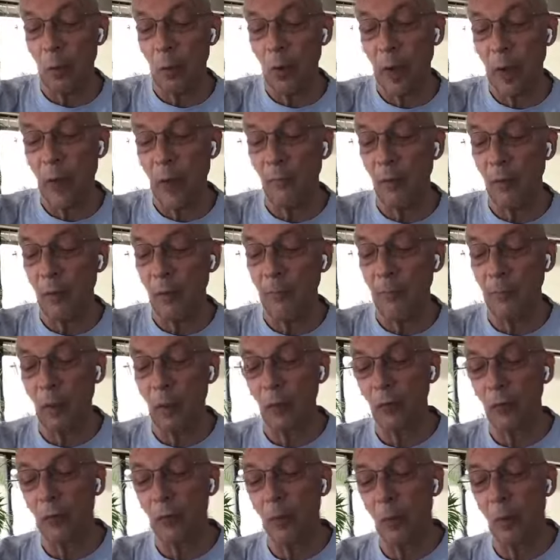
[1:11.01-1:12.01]
We have a
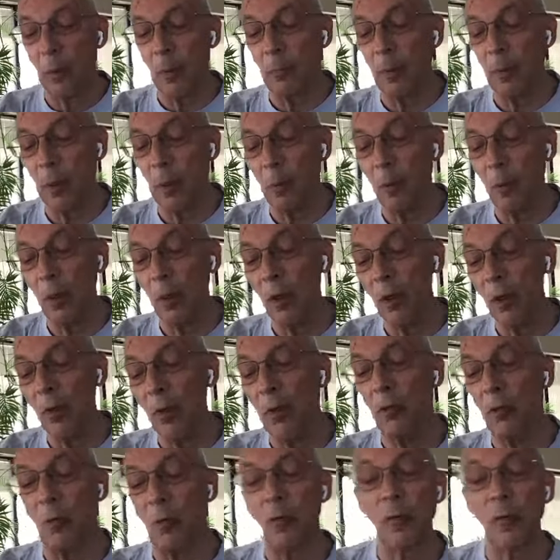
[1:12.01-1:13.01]
script that we
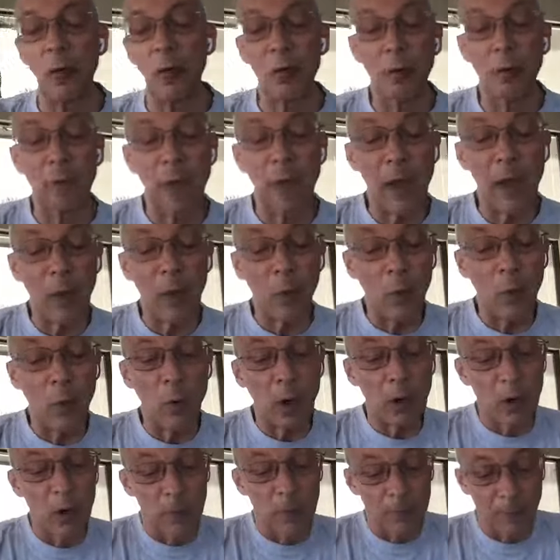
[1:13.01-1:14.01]
use. The general
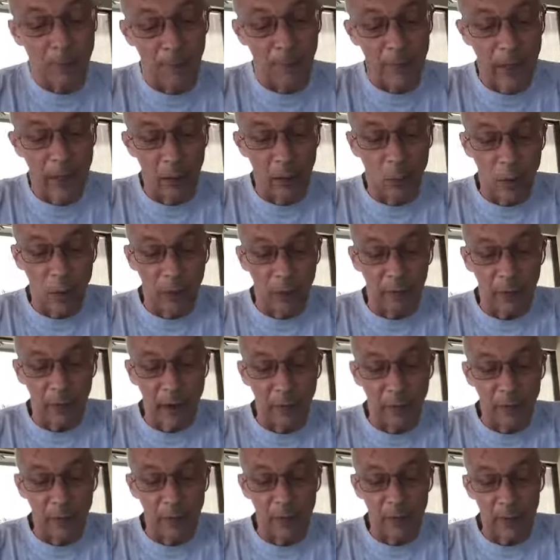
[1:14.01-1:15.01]
evaluator evaluates
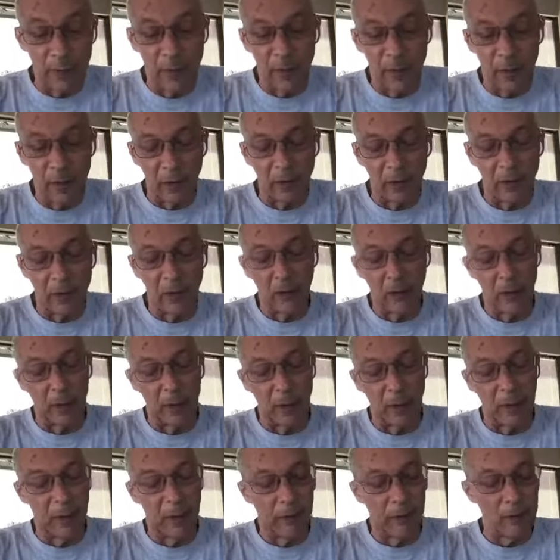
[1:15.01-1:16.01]
everything that takes
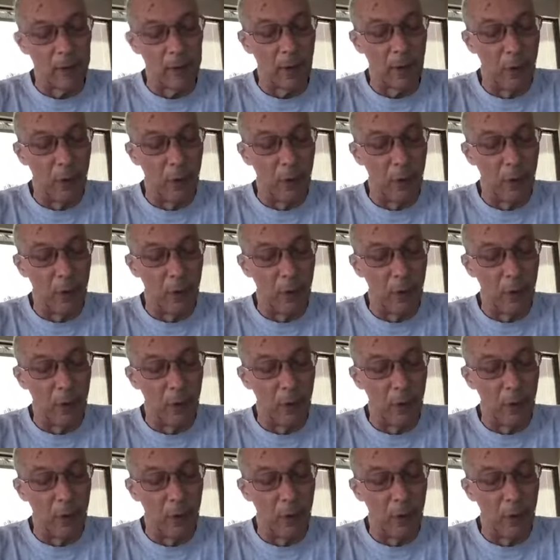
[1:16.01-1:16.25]
place